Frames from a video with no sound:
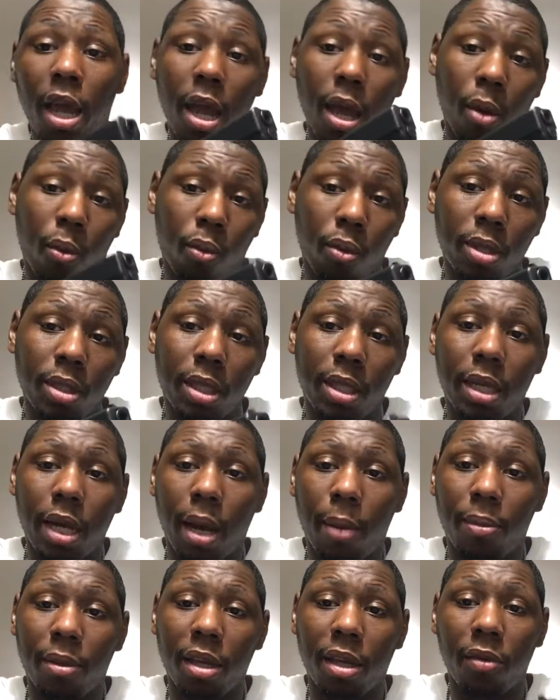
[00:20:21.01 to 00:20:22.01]
and once the
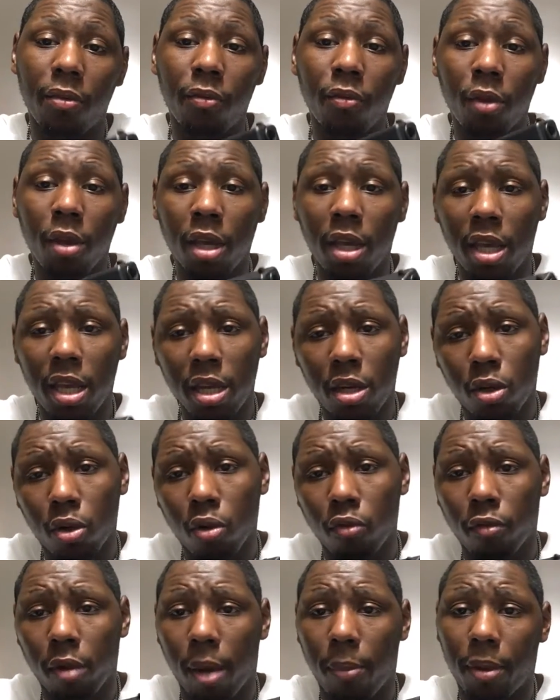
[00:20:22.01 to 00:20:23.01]
cop leaves, he could
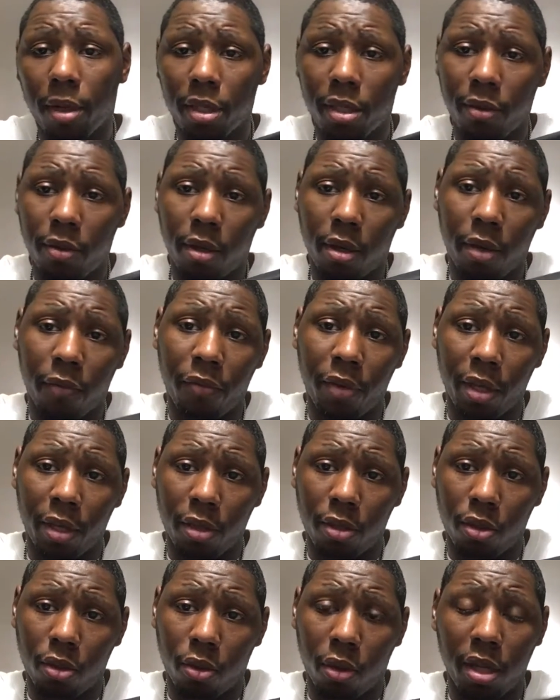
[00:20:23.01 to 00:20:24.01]
go rob a
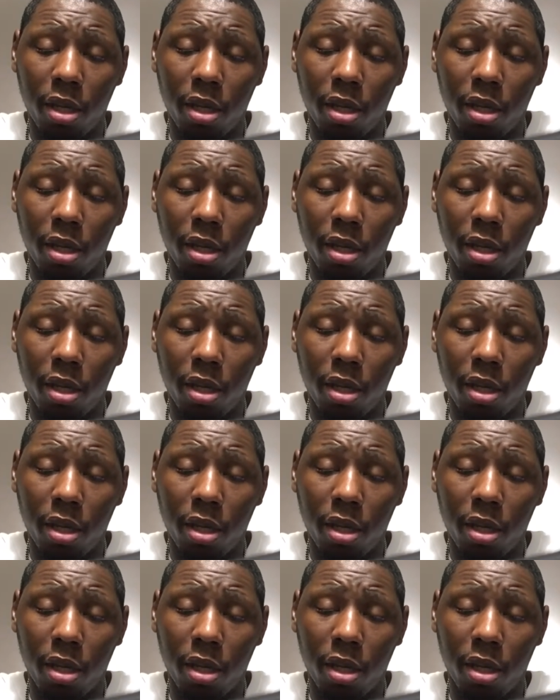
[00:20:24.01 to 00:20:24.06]
convenience store.